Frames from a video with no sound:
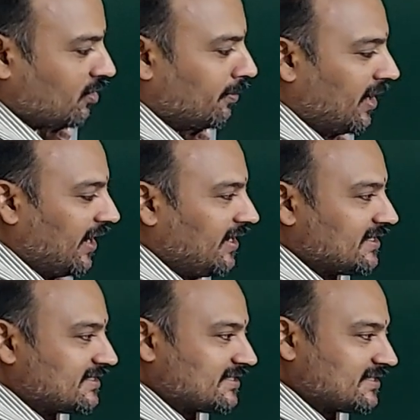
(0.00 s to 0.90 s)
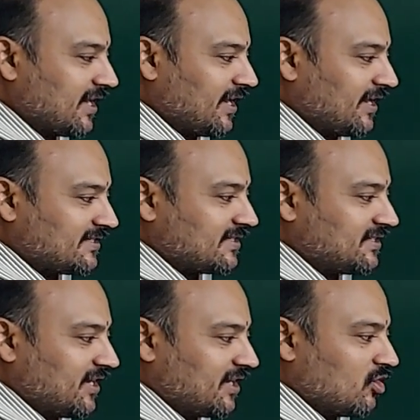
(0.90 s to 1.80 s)
minus sin x
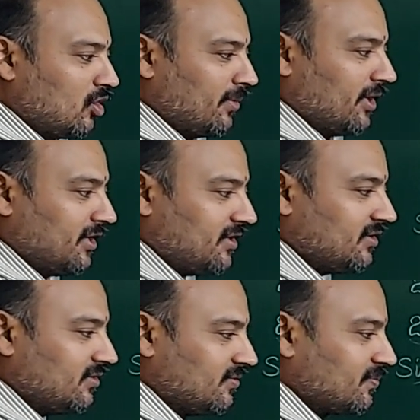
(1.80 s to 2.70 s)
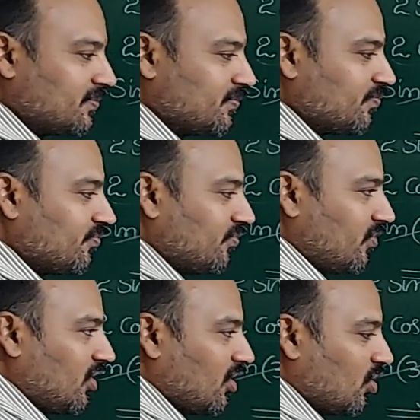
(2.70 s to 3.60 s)
take common.
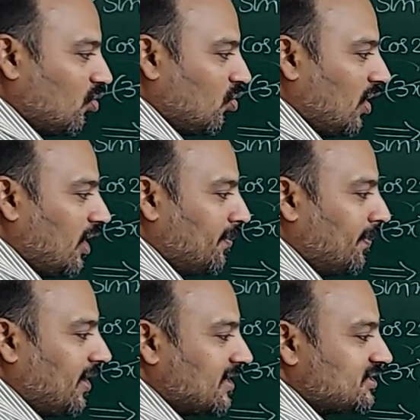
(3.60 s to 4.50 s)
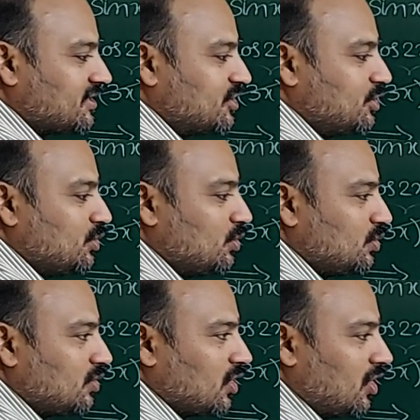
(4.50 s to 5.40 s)
1 plus
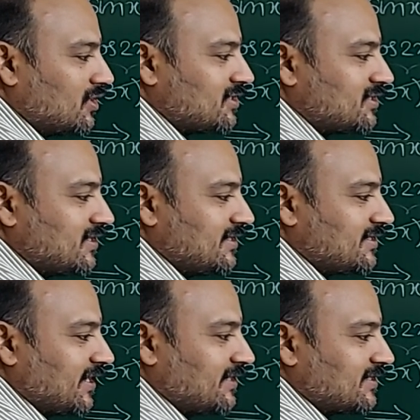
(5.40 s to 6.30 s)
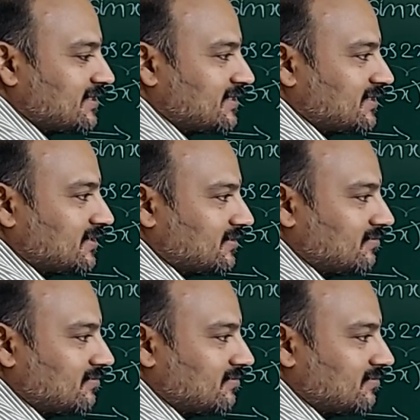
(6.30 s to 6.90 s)
2 cos 6x